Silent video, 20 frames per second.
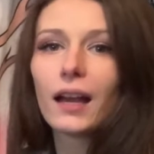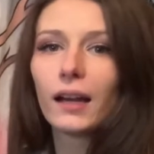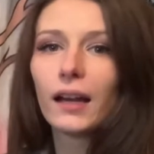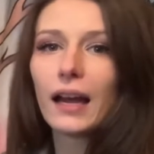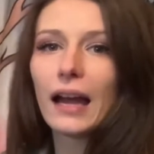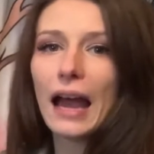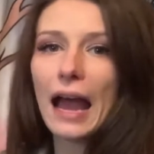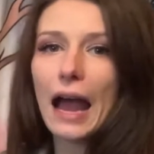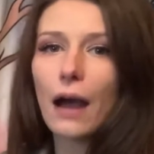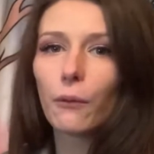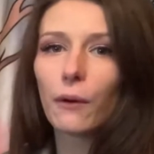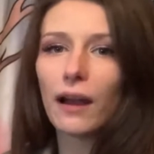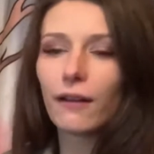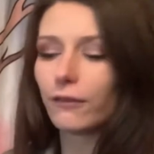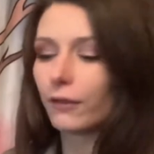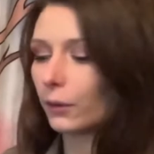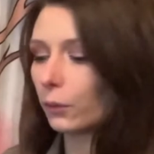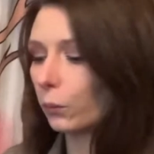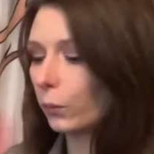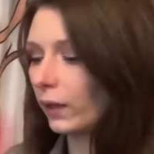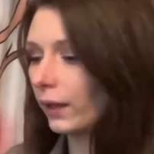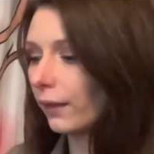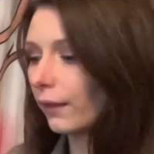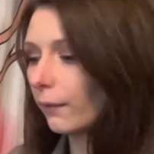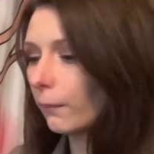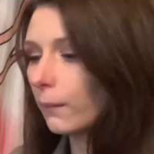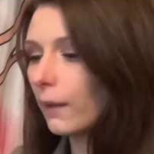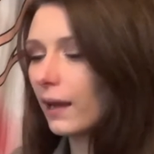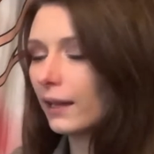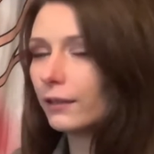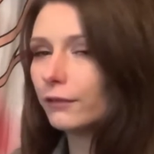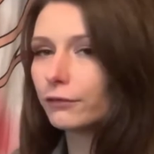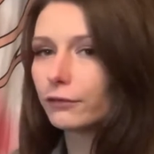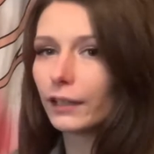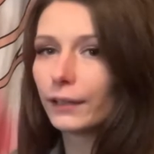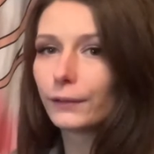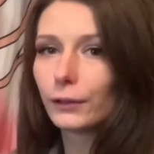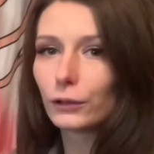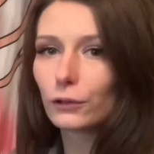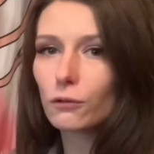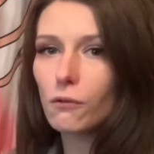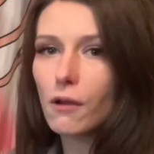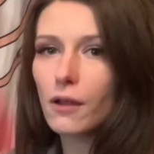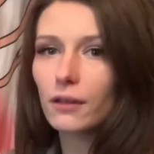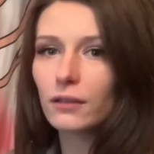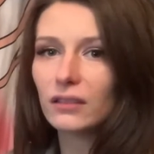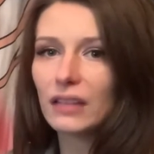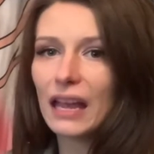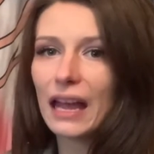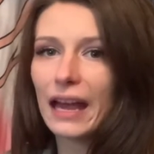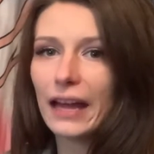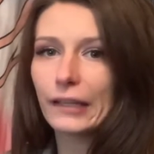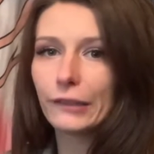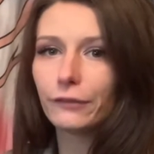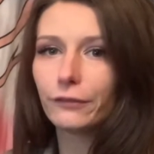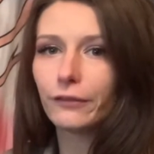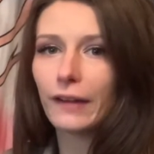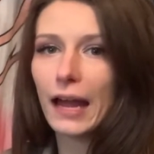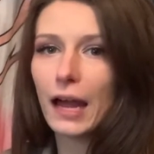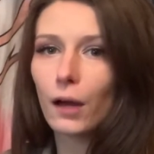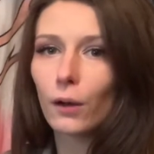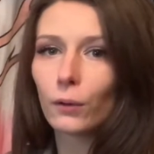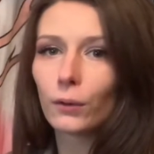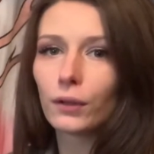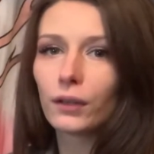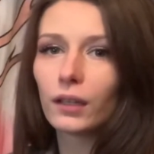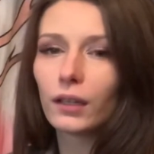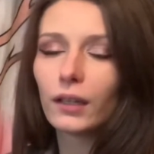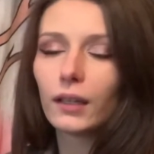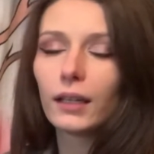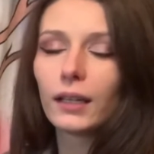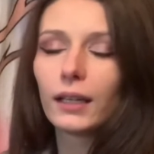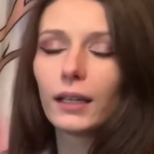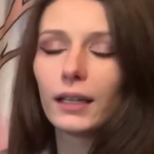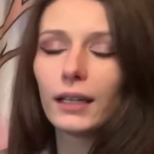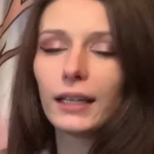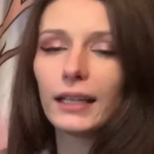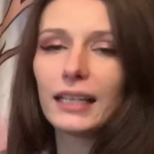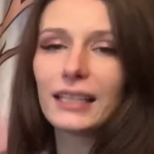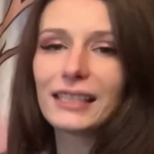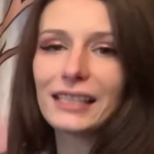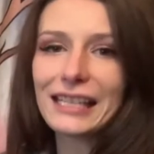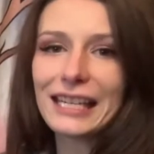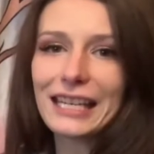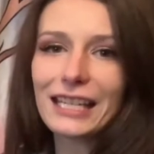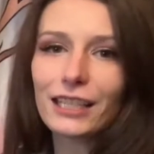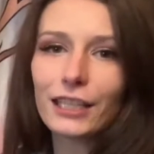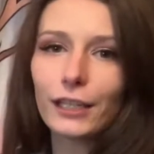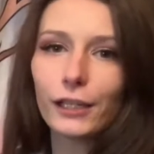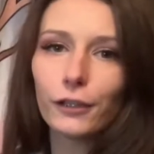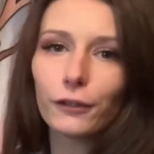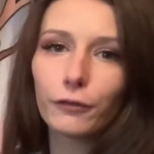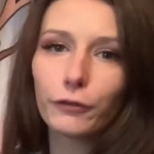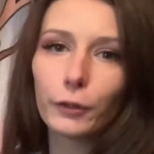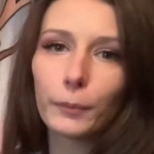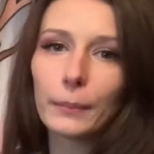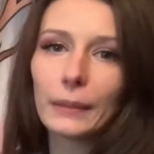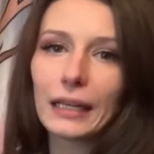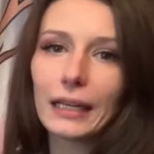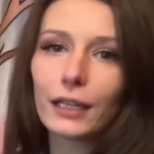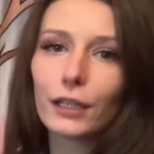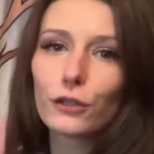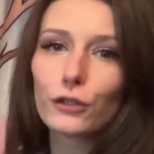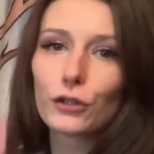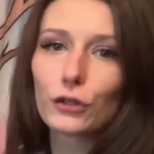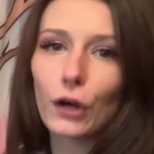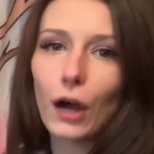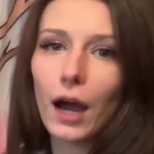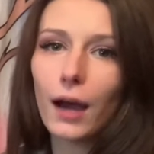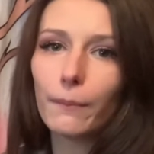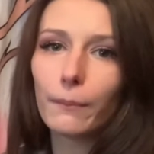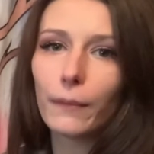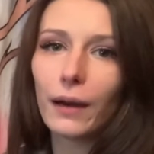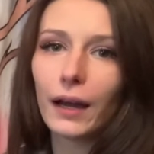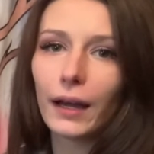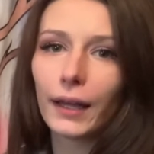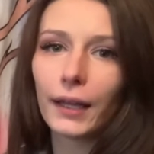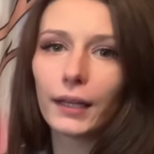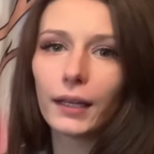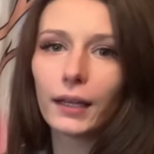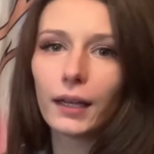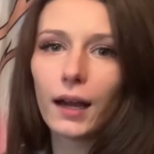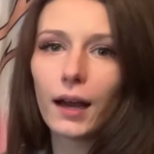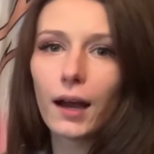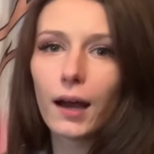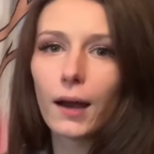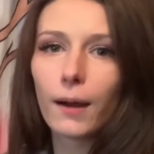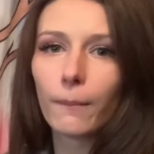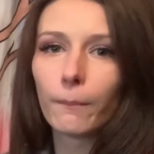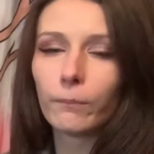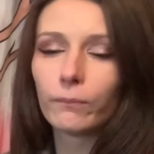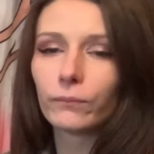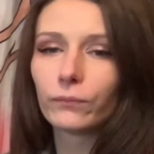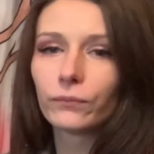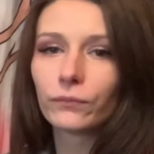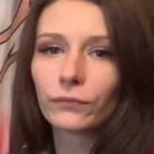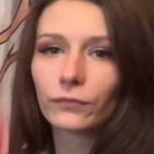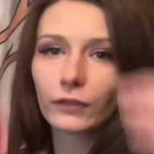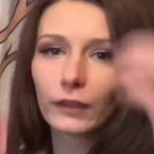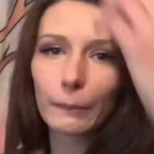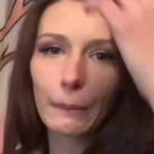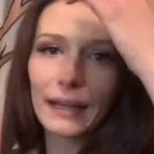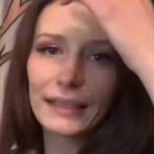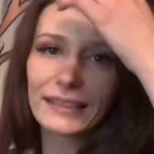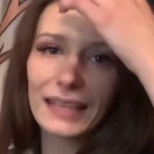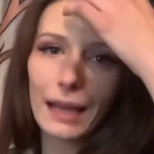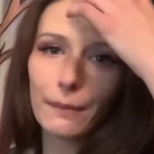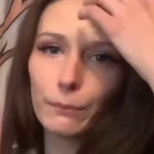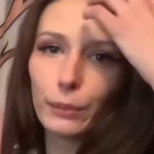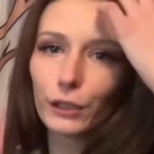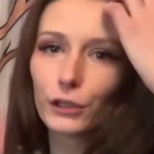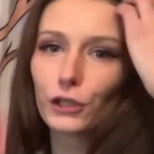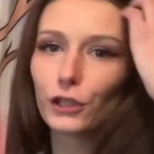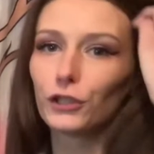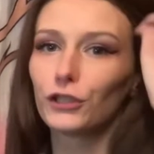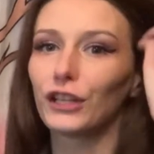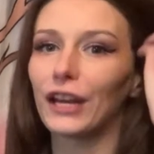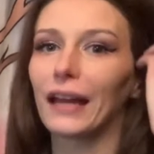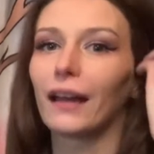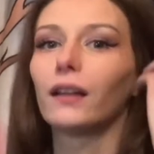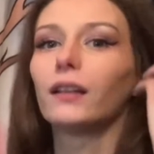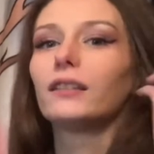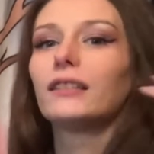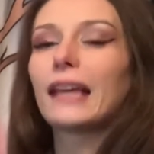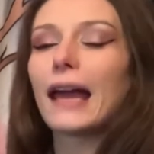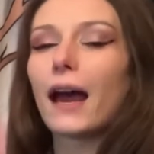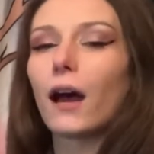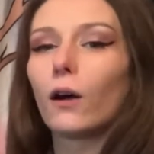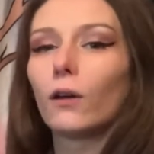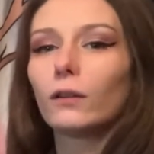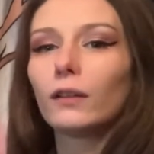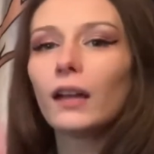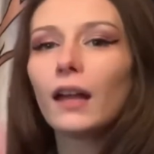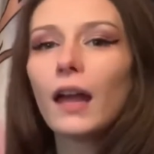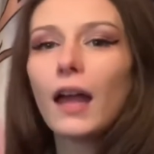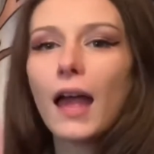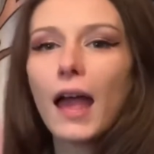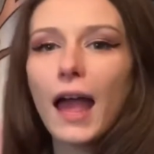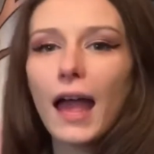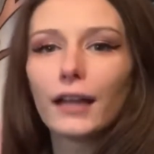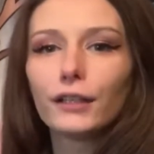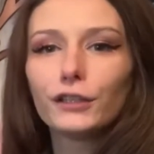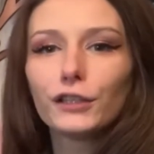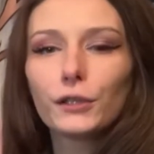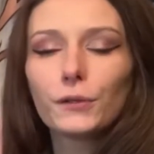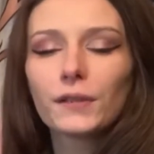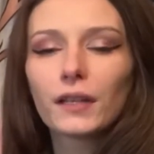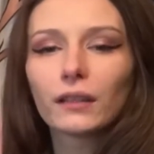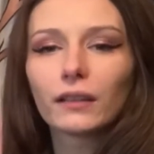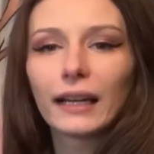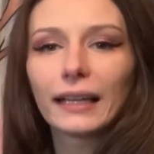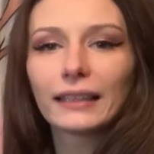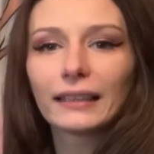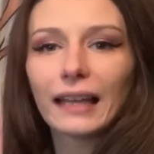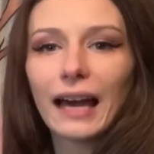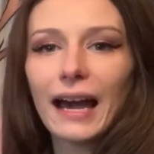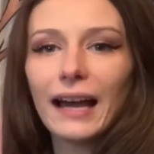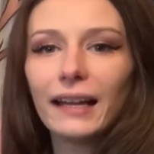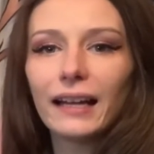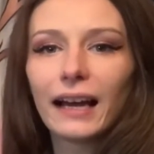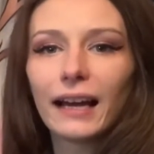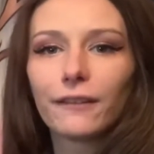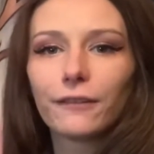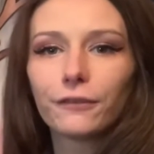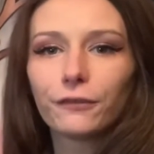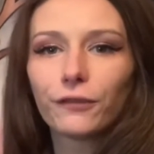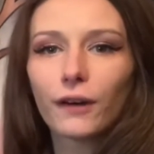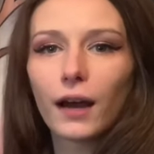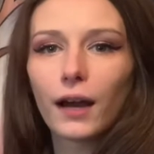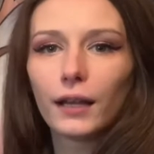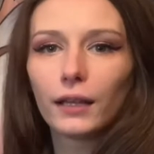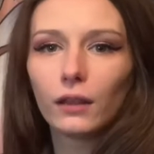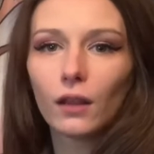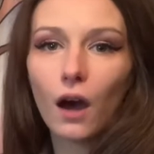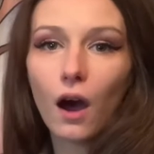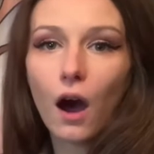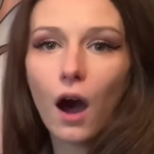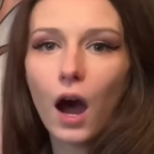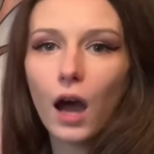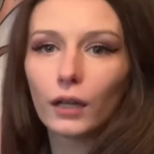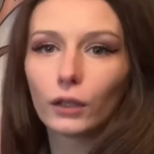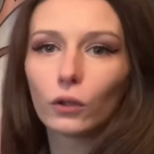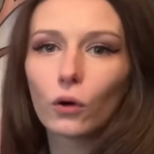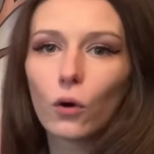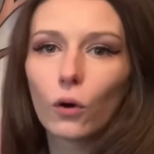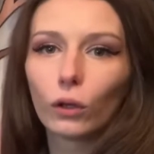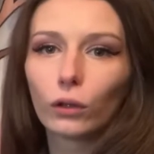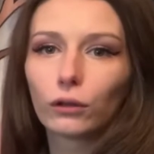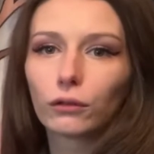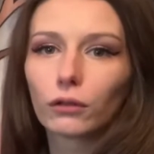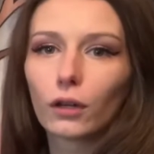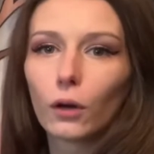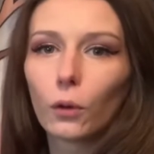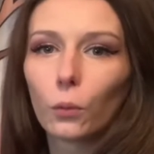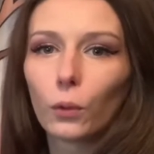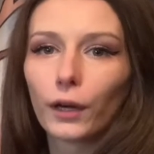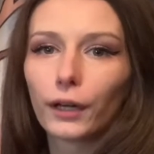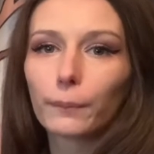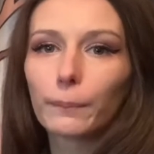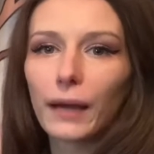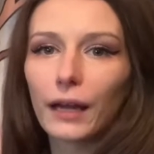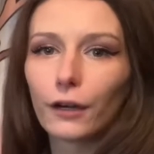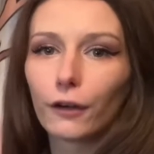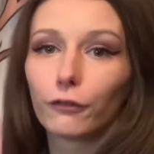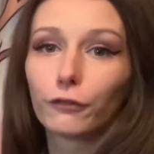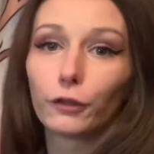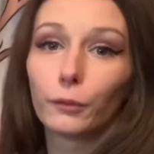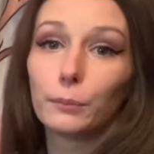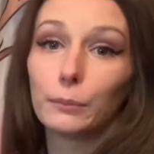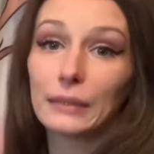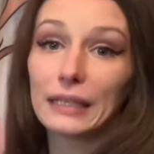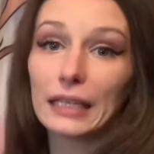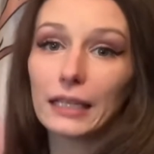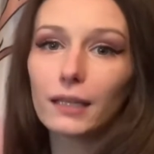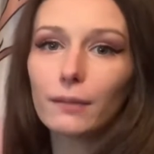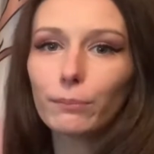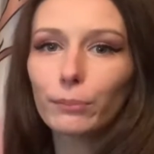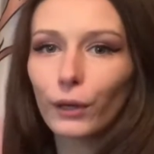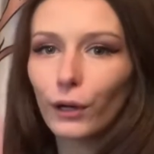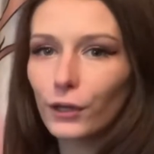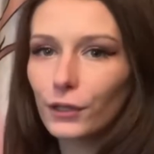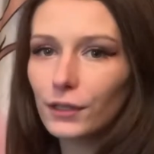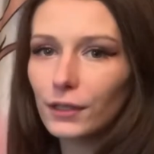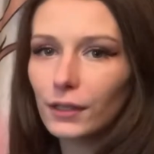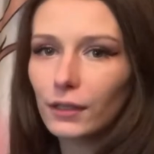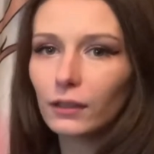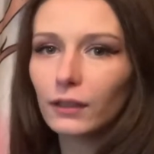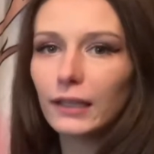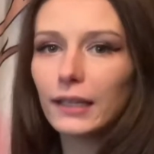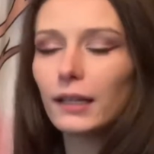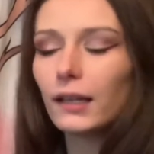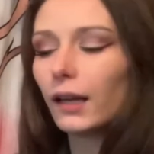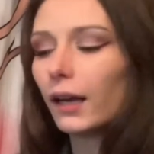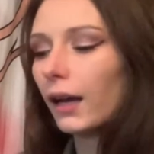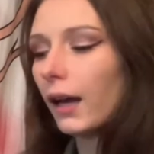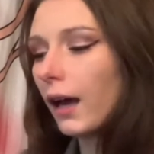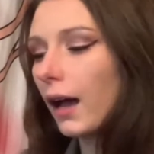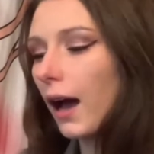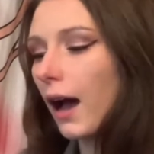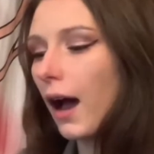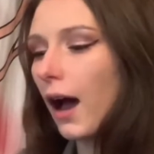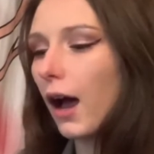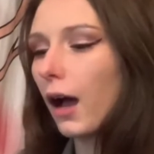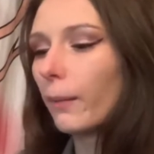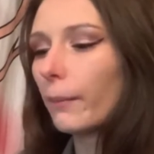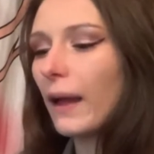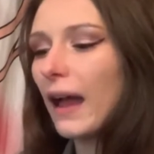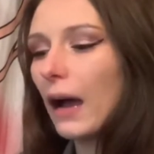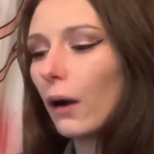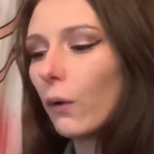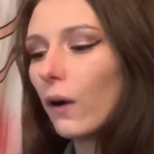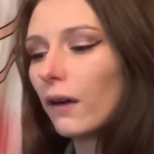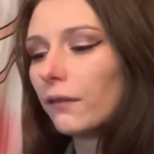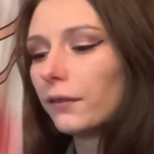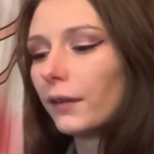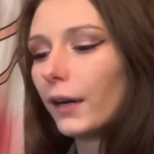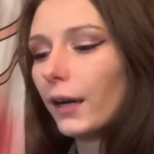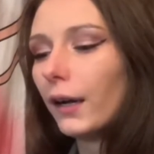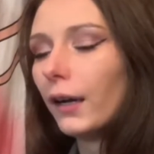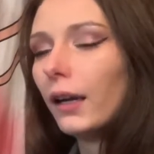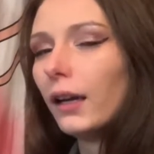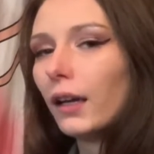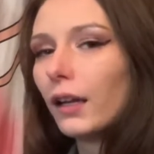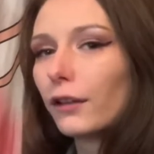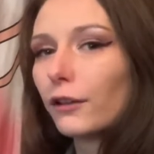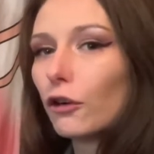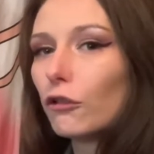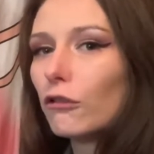However, with my fragrance oils, I found it's easier for me to drop my my temperature down and use it like that. I find the hot and cold throw work better for me personally. However, the